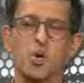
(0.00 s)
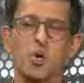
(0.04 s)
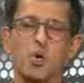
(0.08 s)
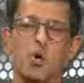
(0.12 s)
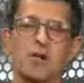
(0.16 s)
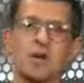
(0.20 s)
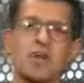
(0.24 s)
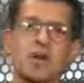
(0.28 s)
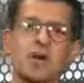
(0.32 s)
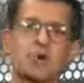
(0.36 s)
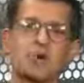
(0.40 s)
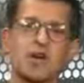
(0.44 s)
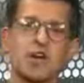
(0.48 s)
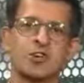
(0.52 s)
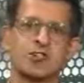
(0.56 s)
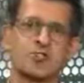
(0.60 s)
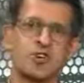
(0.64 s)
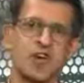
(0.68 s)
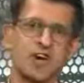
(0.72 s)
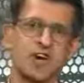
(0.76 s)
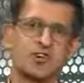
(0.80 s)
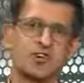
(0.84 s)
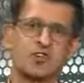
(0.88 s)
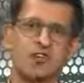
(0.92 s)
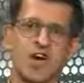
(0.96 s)
Will there be a
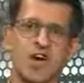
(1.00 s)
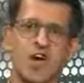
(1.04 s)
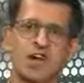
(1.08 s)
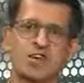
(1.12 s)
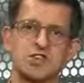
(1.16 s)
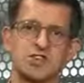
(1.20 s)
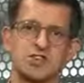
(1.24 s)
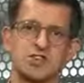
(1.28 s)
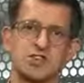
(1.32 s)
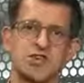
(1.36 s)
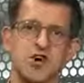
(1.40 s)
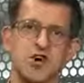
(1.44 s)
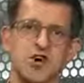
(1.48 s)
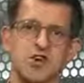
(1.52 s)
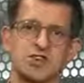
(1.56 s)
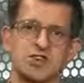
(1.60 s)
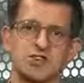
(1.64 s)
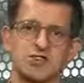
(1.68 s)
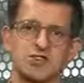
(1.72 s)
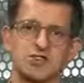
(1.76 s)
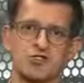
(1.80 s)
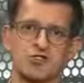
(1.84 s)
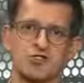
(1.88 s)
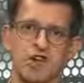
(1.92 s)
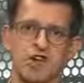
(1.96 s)
change as far
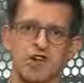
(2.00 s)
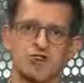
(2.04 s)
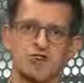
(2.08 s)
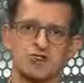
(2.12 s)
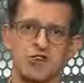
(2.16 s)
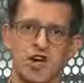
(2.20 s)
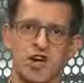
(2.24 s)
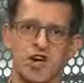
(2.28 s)
as the results